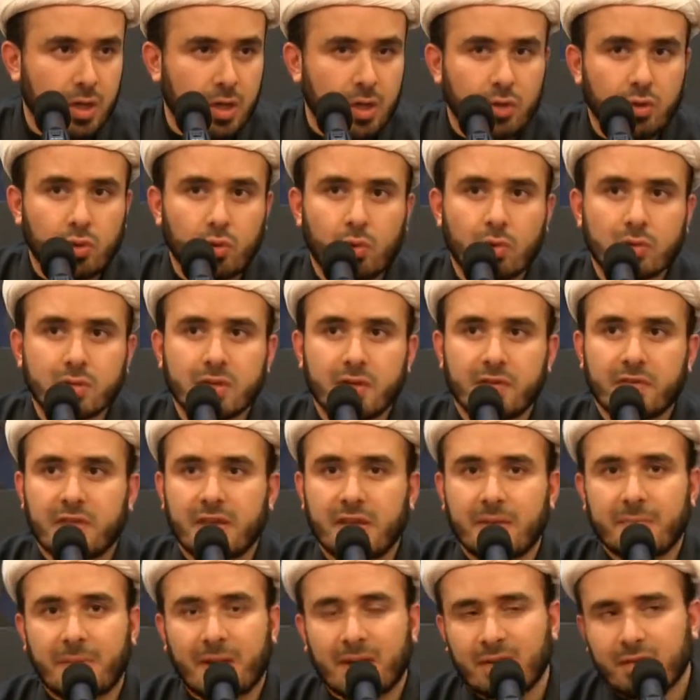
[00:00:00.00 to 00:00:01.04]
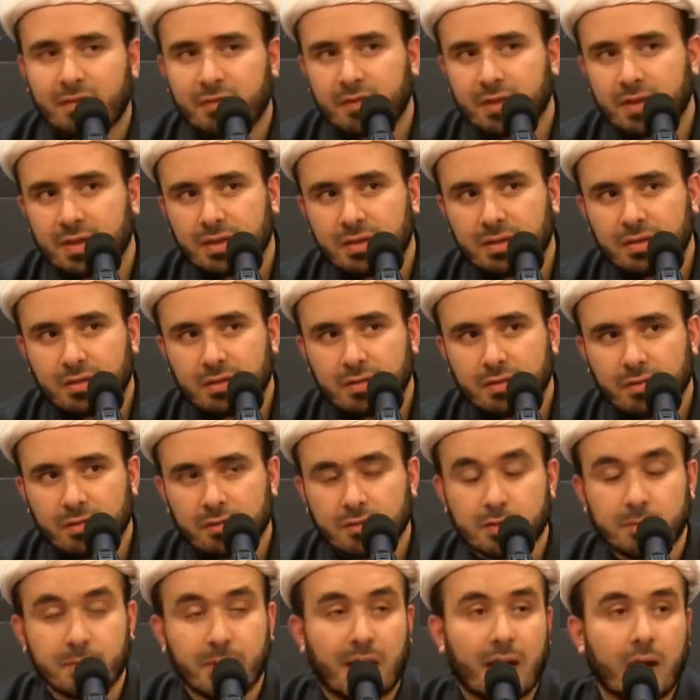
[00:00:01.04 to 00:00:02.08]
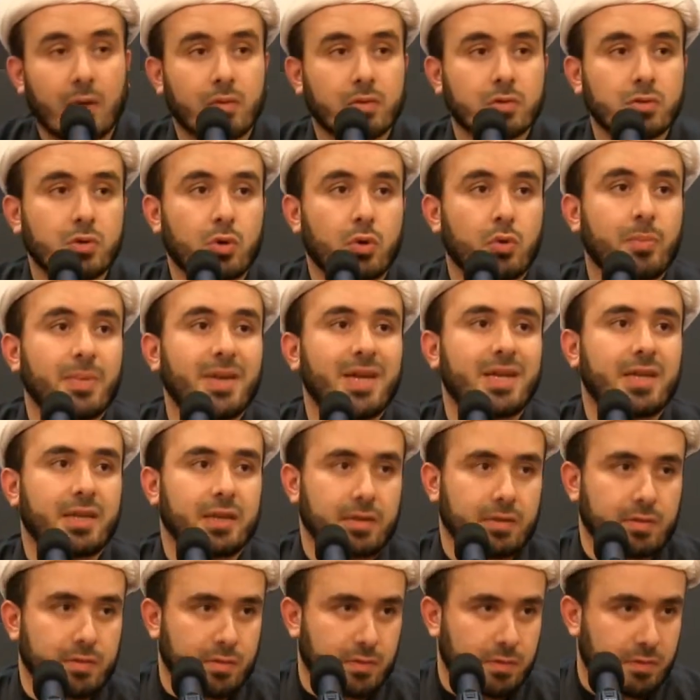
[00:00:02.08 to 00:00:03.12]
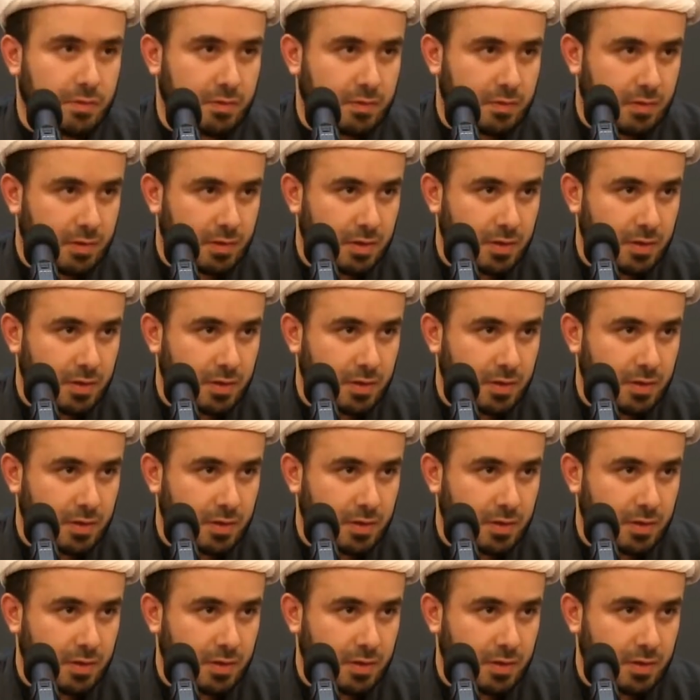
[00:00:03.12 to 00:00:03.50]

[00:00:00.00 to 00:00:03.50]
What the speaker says: nor does he benefit from our obedience.